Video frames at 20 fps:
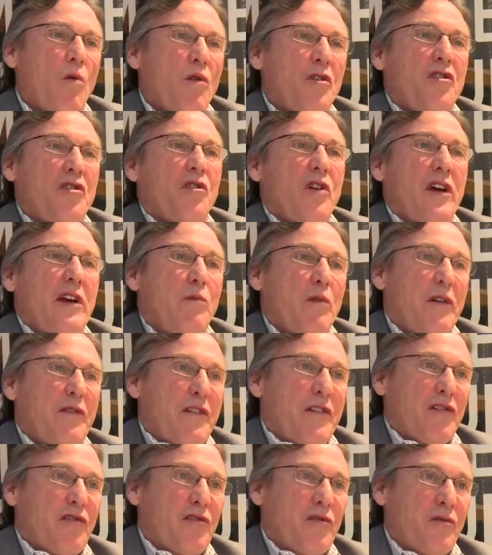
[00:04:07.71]
we're doing with
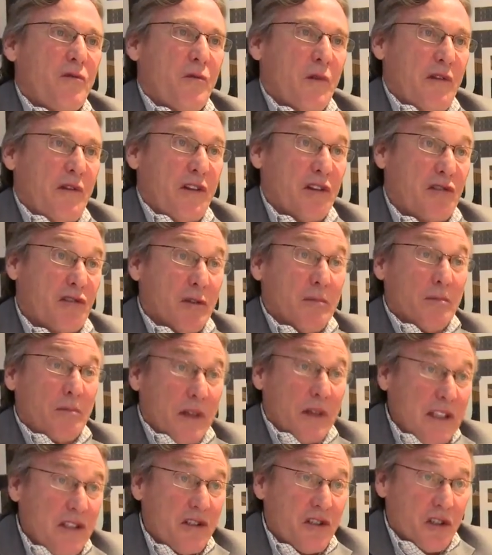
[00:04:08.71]
this
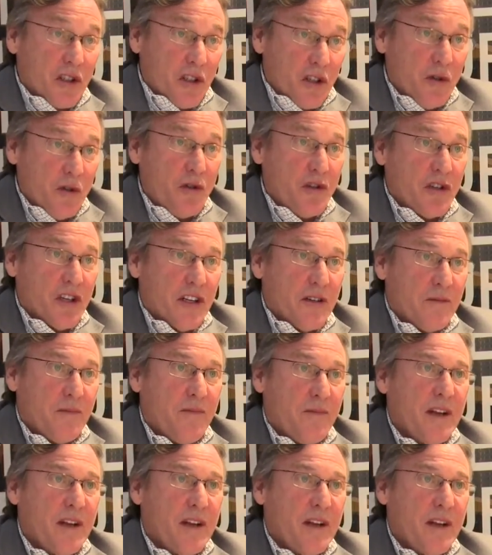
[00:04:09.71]
complete solution